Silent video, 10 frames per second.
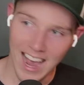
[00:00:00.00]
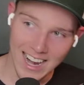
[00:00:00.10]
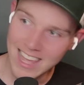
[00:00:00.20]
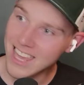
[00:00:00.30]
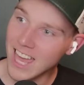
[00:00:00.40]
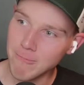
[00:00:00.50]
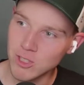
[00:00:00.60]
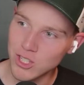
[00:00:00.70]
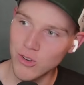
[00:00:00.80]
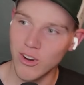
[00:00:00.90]
he gave him
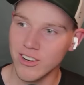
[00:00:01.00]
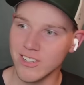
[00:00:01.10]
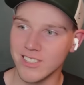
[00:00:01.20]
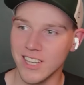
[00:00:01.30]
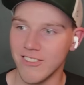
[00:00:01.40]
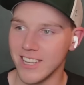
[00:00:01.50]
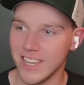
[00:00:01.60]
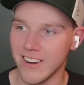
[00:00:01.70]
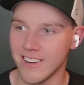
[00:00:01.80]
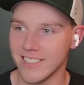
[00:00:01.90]
270
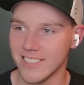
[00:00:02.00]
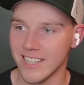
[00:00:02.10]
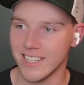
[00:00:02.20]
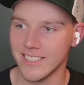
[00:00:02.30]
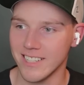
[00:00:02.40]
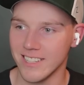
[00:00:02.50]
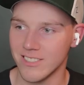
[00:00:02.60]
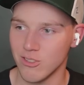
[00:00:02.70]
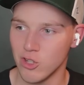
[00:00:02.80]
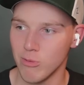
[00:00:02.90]
carries, like I said.
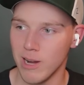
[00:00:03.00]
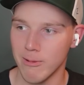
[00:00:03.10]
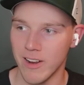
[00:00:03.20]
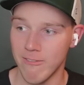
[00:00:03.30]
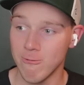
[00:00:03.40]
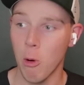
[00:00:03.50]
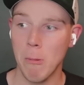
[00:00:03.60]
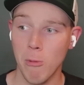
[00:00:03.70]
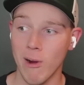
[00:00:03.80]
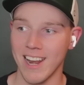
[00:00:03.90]
So Chuba Hubbard at
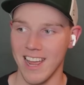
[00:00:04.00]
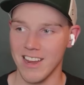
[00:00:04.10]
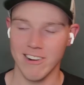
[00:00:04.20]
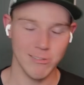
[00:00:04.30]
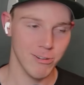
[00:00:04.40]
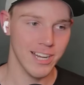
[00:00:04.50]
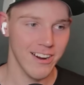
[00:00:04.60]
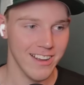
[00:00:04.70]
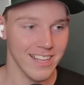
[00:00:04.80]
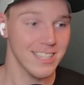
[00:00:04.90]
4.8 yards per
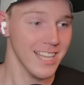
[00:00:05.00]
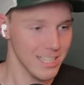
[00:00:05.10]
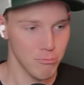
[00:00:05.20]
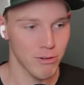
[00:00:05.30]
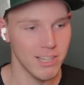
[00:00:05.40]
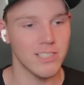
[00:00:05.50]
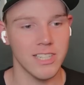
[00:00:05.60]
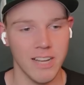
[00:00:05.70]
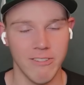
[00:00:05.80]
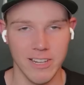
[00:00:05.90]
carry. That's a pretty
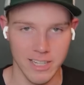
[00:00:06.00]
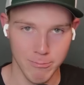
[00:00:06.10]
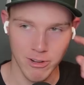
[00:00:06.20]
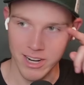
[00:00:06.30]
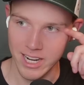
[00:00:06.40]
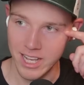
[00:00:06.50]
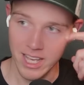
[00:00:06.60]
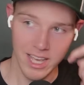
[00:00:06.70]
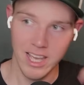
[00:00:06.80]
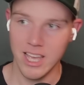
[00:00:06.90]
significant upgrade.
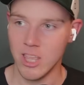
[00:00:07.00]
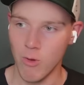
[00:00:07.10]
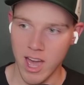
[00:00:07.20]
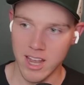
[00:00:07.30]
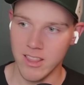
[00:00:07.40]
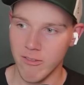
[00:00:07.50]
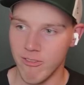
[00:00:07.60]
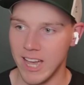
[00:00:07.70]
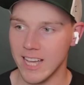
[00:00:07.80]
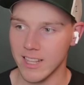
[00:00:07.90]
You add in the
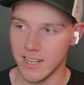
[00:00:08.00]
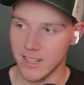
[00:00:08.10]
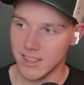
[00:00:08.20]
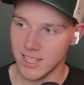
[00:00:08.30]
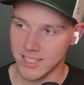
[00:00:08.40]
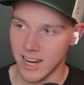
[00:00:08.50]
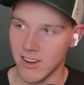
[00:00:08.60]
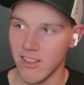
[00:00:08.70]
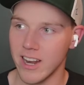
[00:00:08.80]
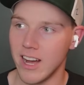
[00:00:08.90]
fact that this
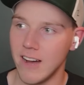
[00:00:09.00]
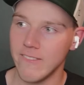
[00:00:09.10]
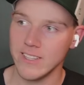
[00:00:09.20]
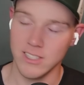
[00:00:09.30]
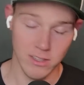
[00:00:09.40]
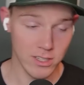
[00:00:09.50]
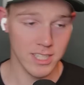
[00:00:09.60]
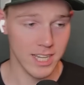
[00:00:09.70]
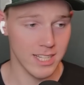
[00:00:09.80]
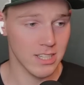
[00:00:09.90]
Carolina offense looks
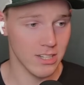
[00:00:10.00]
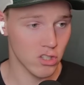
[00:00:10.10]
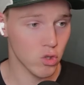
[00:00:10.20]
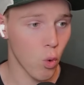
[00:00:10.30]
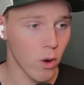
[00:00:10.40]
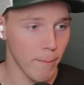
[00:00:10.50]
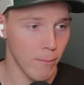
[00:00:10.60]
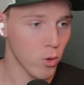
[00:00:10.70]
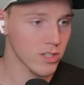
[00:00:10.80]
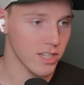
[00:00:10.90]
like it's going to score
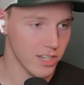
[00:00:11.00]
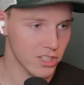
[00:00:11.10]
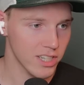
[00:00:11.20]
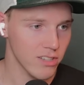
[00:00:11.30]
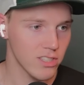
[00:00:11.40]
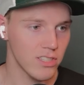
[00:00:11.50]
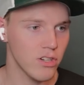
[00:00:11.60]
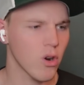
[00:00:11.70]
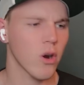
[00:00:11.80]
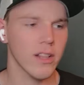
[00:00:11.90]
more touchdowns this
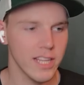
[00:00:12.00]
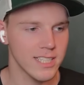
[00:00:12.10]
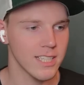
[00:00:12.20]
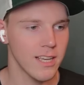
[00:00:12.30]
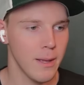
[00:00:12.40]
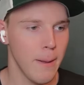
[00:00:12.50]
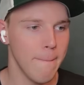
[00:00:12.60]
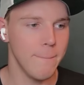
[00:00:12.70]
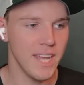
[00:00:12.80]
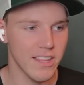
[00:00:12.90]
year, or at least
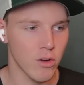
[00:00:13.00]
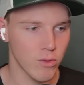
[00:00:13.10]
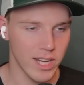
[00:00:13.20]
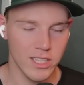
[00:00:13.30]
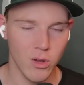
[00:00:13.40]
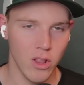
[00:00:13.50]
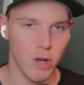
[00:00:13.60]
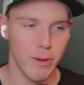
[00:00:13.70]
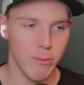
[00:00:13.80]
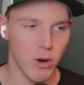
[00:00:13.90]
be in the red zone a
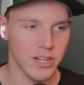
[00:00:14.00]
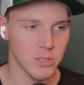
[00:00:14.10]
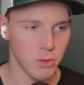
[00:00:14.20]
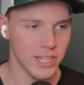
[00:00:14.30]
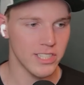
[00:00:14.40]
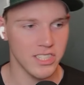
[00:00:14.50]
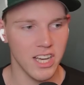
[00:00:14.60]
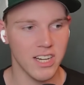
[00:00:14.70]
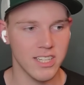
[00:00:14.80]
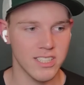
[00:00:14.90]
little bit more, because Bryce
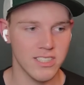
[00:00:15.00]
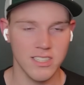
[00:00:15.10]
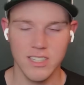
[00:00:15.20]
Young is